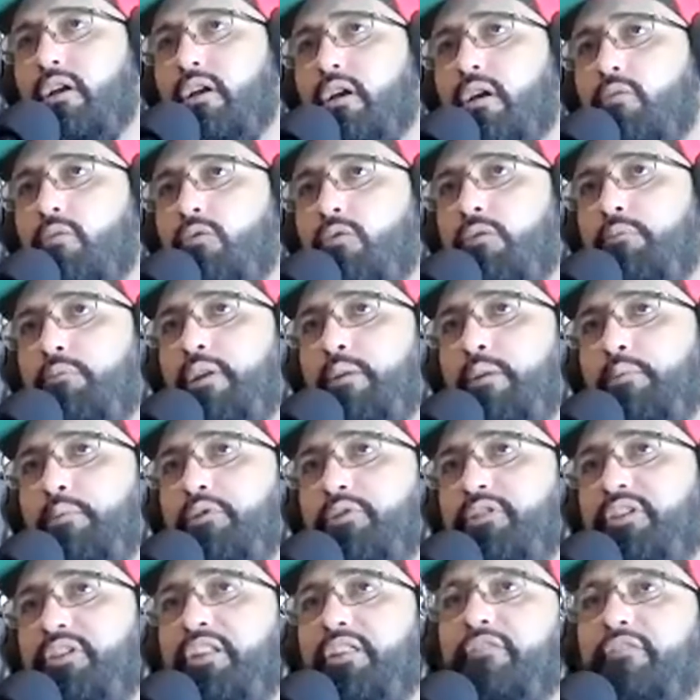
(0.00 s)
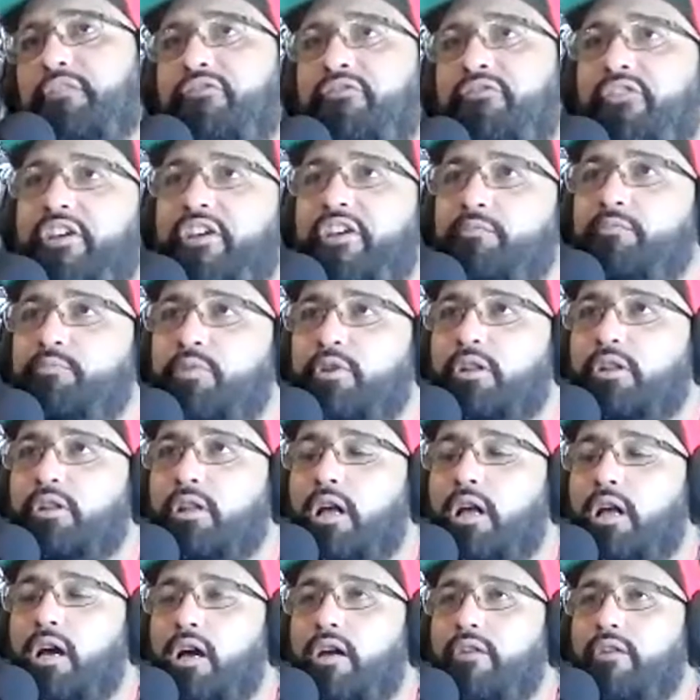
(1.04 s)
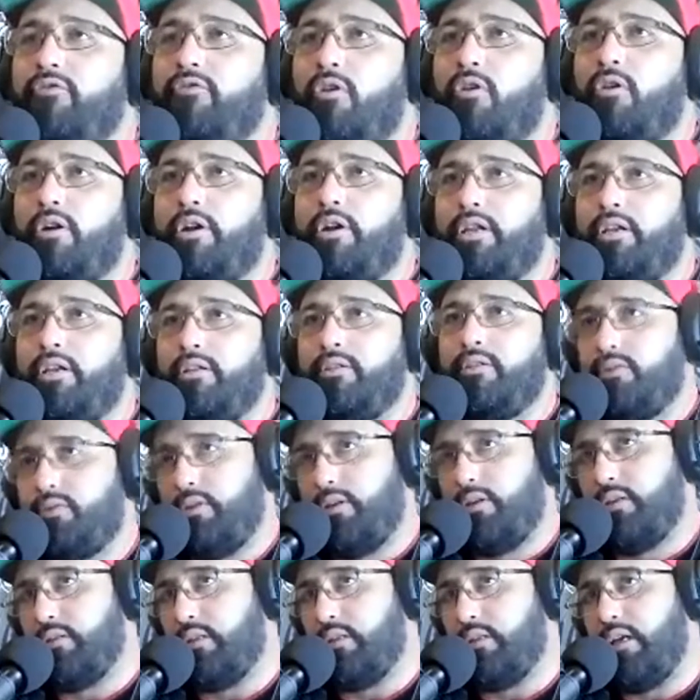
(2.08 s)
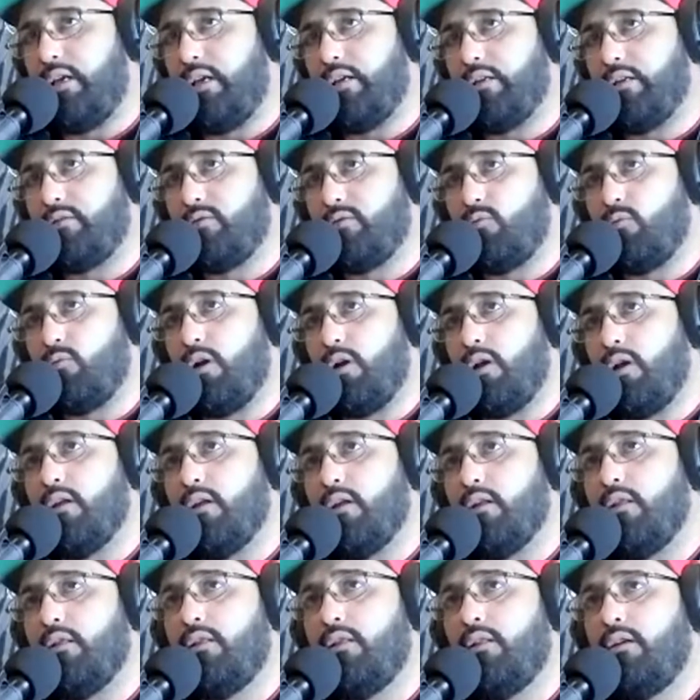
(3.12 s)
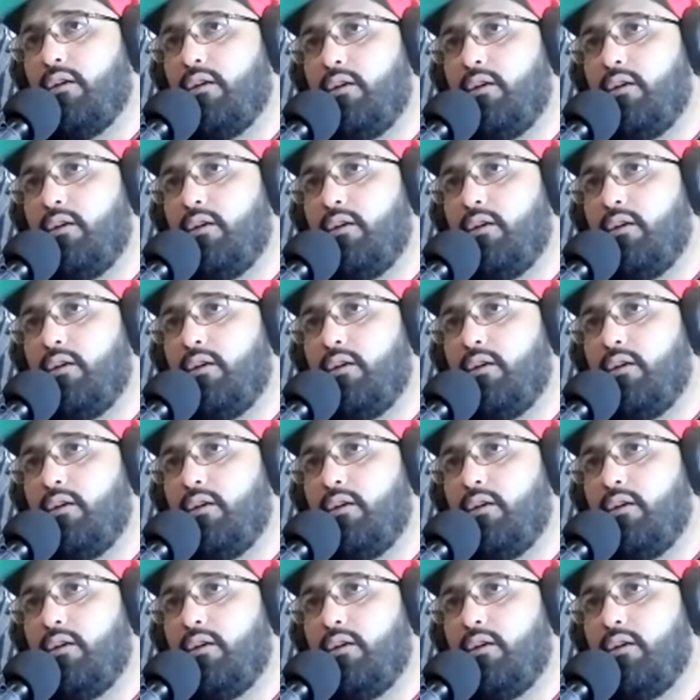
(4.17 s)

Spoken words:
I want to be able to see the Facebook Live audience as well